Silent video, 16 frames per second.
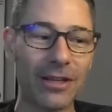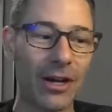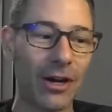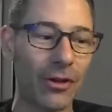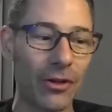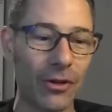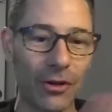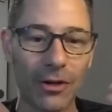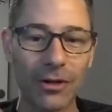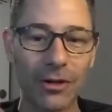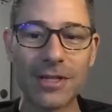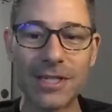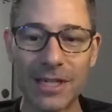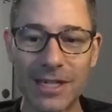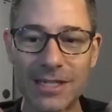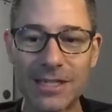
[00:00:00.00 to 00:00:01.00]

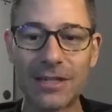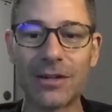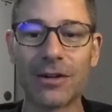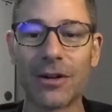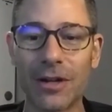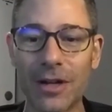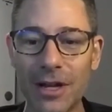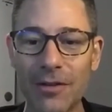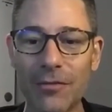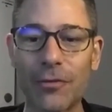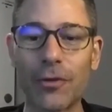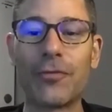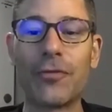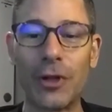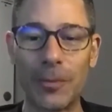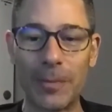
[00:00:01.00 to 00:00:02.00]
your
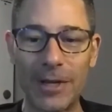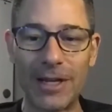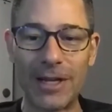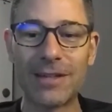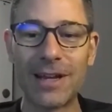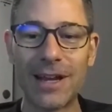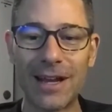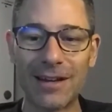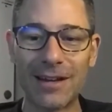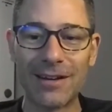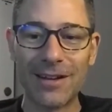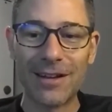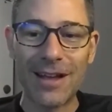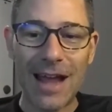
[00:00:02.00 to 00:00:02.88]
fulfillment and